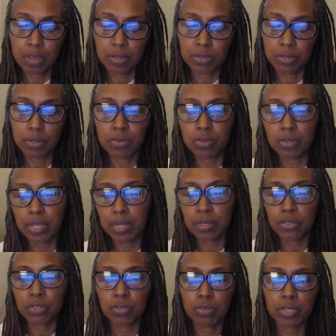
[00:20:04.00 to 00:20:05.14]
So that
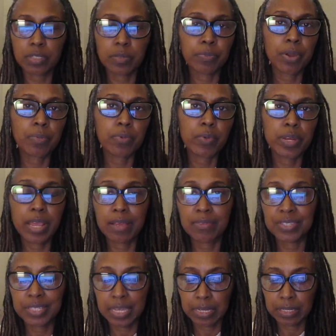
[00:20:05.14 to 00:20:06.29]
lets you know that's a proper way to have
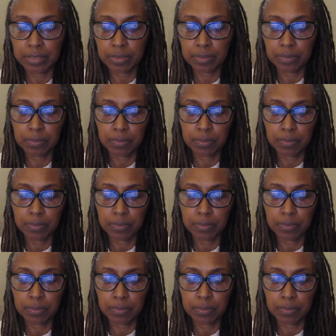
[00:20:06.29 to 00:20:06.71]
sex.